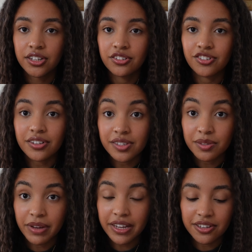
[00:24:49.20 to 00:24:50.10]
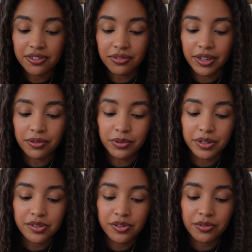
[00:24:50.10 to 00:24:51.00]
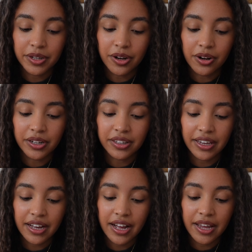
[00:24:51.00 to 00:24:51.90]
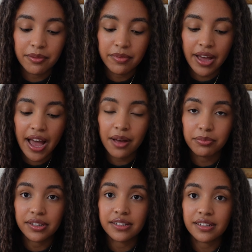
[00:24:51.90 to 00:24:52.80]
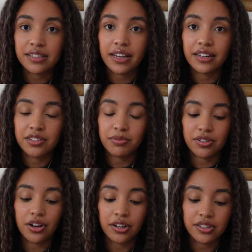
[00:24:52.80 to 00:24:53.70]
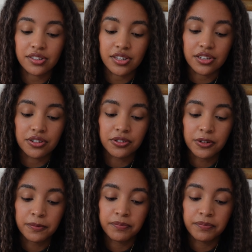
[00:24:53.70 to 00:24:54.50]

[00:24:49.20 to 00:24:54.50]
just met you. Like, what is going on? Like, I'm happy and excited to be talking to you.